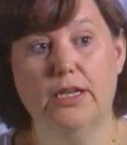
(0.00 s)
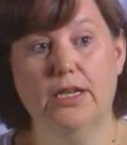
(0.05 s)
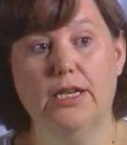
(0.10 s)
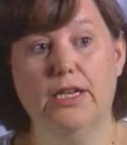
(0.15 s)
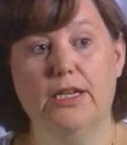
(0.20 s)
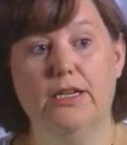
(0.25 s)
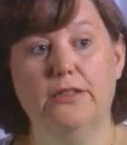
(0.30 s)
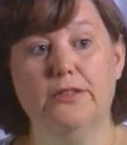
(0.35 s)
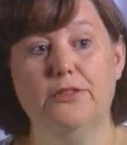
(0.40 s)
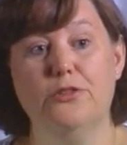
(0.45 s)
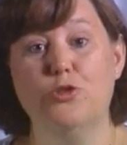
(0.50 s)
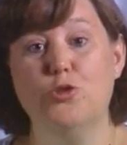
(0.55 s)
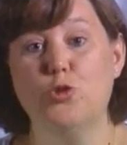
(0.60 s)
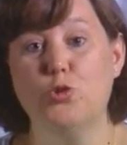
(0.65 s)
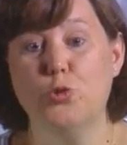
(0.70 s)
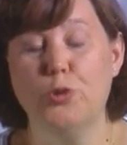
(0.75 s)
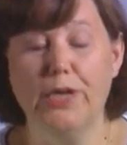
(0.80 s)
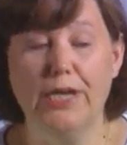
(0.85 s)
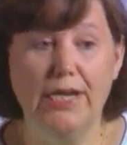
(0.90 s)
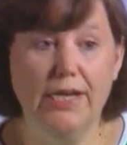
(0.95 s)
the
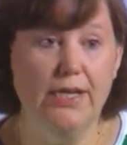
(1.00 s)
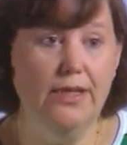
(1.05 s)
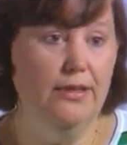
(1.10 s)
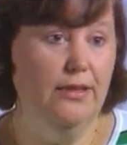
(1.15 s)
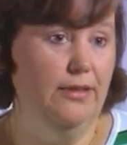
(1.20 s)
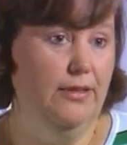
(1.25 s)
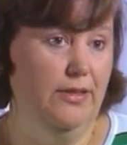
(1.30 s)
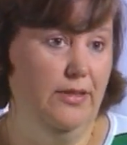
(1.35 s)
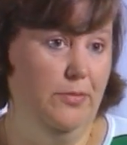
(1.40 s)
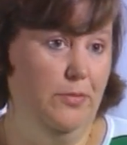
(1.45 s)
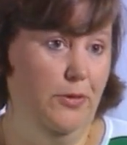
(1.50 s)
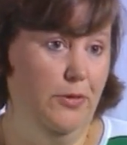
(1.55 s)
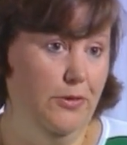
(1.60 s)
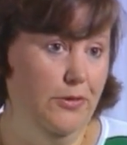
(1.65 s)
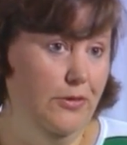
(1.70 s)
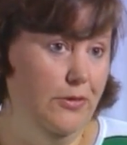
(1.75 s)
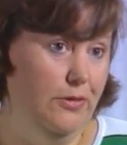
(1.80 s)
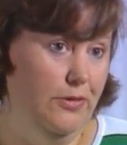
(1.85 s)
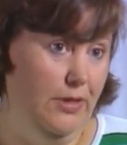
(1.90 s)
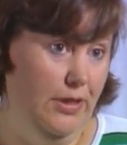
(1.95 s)
training that this
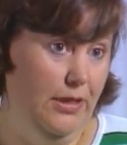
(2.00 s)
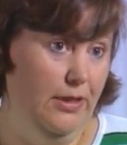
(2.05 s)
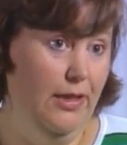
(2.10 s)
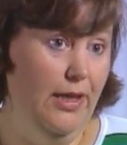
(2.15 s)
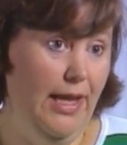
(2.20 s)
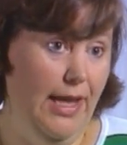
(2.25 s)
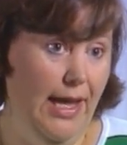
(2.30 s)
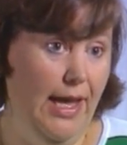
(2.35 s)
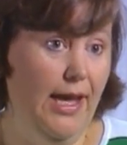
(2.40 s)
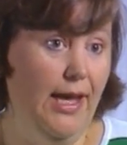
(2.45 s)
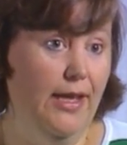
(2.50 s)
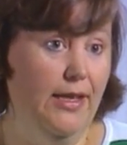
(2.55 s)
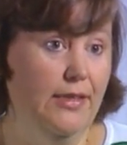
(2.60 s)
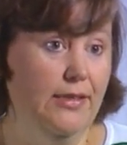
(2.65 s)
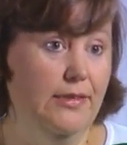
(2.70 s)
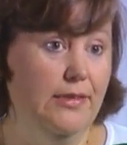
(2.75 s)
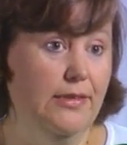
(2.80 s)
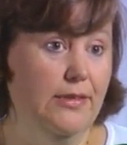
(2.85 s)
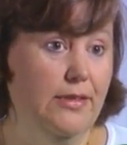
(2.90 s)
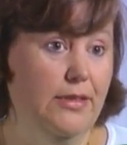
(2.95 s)
personnel
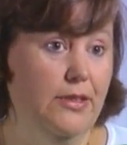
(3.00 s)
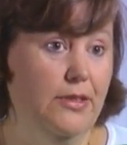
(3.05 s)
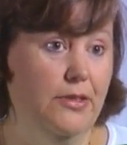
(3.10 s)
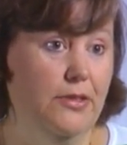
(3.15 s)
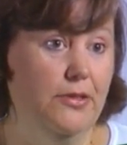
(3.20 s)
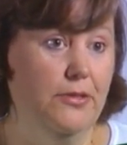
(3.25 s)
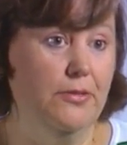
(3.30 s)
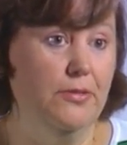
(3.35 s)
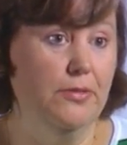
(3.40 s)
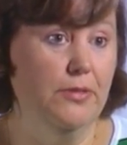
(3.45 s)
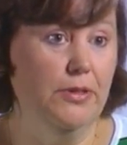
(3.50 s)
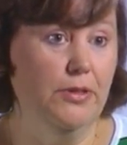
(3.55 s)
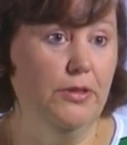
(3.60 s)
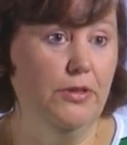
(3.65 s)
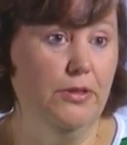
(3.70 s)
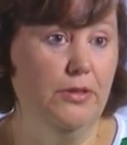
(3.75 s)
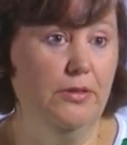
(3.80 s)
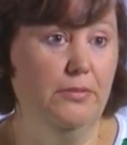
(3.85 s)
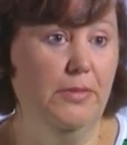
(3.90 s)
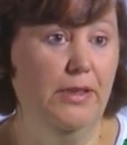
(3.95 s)
has. You
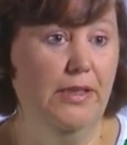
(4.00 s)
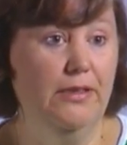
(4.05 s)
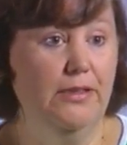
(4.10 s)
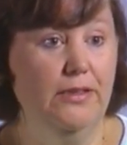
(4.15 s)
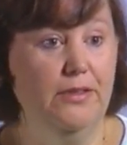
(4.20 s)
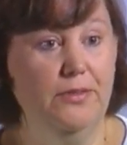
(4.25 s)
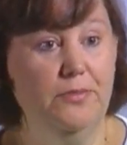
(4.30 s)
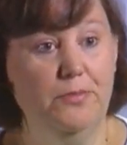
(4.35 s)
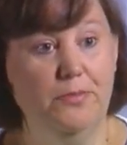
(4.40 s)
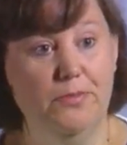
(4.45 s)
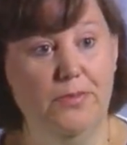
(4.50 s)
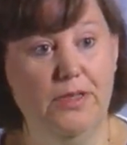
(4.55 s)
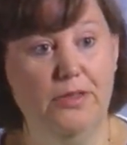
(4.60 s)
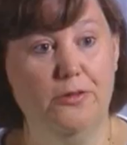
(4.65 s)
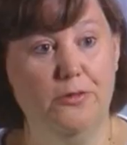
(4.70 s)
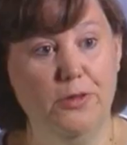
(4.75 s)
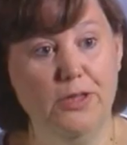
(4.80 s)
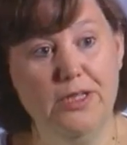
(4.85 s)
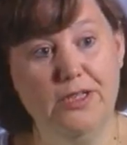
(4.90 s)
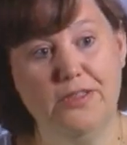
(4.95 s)
know, this
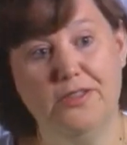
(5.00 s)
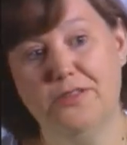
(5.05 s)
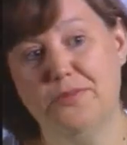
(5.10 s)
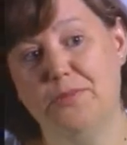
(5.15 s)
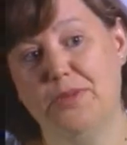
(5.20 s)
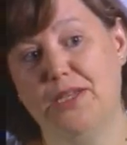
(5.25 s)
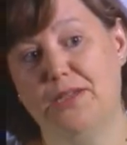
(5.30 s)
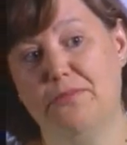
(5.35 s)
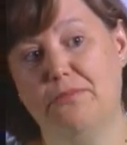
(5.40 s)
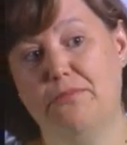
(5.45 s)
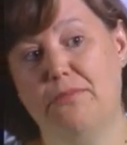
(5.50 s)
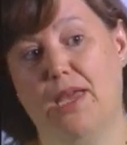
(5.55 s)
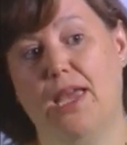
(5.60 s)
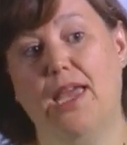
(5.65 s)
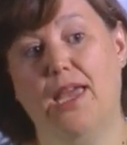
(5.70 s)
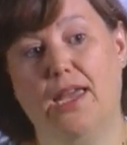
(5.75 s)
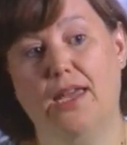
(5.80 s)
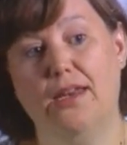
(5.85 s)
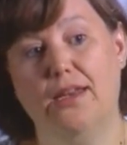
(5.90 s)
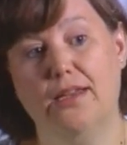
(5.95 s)
ingredient is being
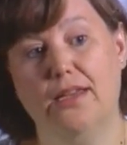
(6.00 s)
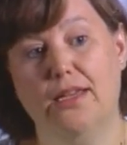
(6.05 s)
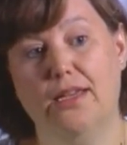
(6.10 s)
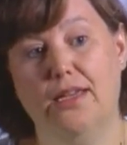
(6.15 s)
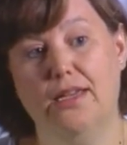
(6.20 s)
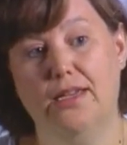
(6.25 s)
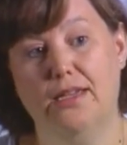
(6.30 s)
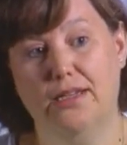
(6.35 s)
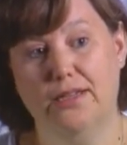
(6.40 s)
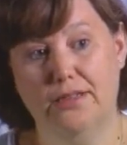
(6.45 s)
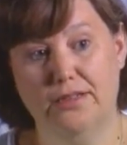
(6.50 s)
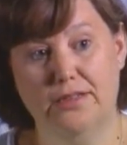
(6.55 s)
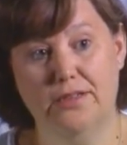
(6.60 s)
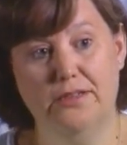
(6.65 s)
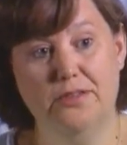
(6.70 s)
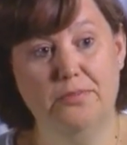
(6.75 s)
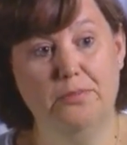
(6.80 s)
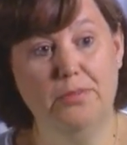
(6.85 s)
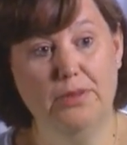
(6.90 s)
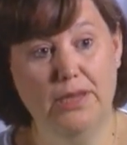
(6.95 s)
made in
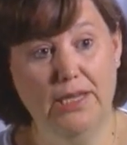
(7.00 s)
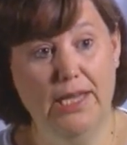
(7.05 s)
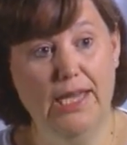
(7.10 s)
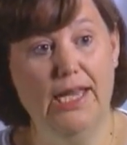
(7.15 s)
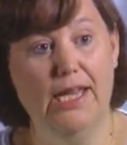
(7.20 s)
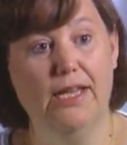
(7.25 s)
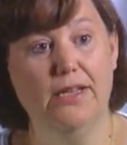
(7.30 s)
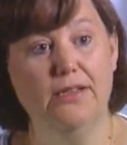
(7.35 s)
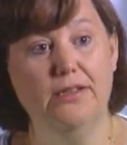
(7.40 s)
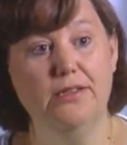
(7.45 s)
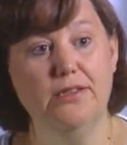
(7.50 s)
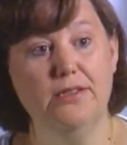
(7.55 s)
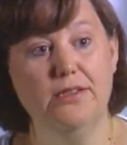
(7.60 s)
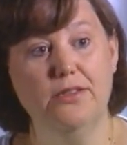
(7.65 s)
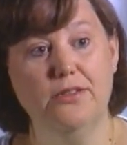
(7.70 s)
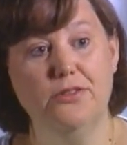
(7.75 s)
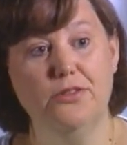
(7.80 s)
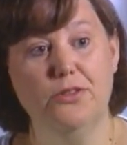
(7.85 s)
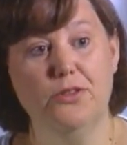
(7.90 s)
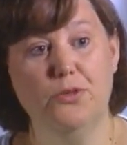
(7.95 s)
this plant,
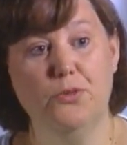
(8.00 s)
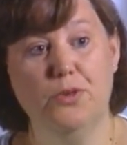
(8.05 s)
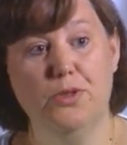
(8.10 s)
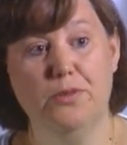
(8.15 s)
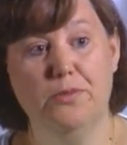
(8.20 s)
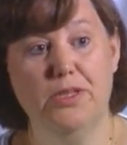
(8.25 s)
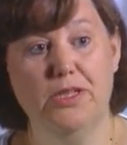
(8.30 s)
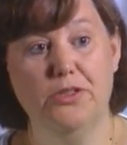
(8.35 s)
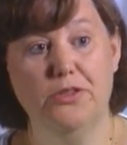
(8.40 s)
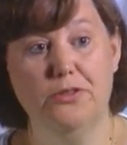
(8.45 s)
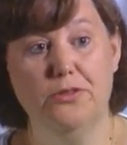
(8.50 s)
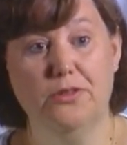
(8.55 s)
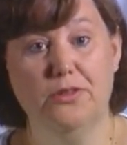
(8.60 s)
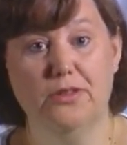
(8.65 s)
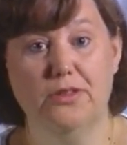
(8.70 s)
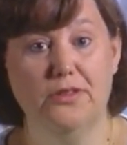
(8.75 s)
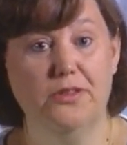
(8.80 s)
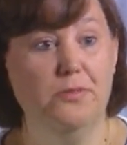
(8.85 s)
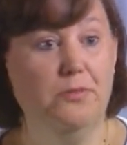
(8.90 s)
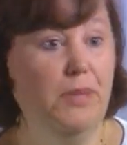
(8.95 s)
so you want to make sure
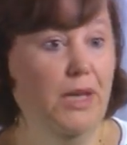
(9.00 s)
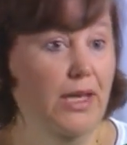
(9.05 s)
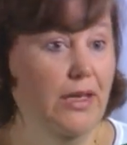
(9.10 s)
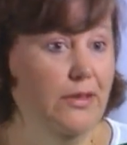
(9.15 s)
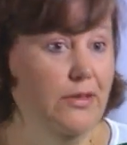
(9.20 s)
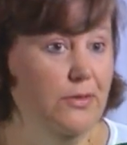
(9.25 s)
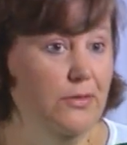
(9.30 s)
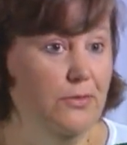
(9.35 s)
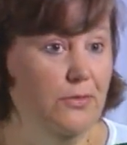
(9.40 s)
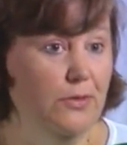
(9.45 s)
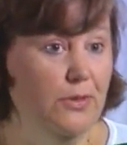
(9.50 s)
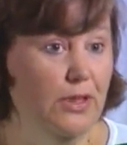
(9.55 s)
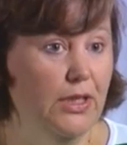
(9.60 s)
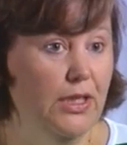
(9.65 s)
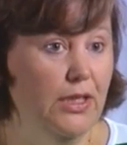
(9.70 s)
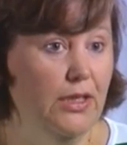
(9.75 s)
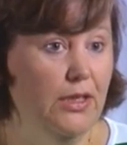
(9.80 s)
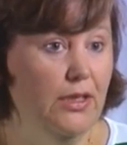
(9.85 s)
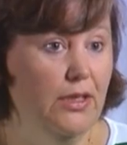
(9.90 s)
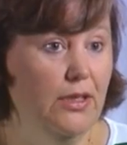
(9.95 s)
that it's pest-free,